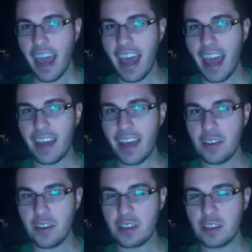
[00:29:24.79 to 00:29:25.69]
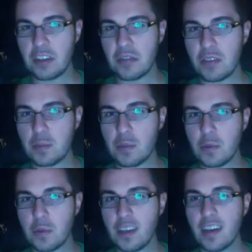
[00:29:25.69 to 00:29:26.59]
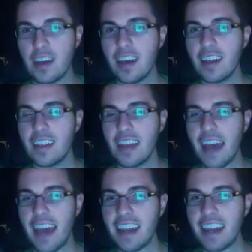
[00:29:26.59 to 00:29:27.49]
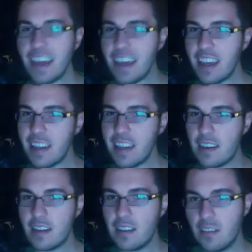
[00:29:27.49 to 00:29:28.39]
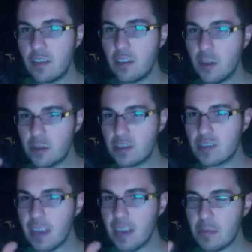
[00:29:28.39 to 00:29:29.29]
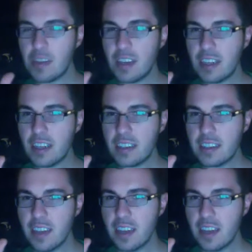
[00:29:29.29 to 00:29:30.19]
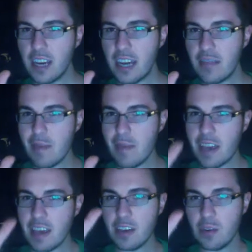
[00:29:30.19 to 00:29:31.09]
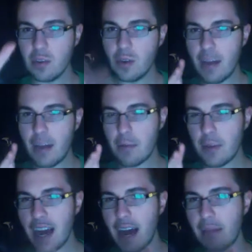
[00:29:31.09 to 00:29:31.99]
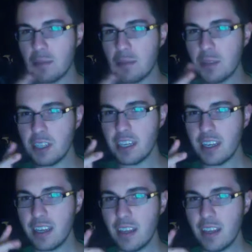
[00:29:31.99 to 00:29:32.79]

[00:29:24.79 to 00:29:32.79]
And there's a difference between that and those same things kind of making you operate optimally.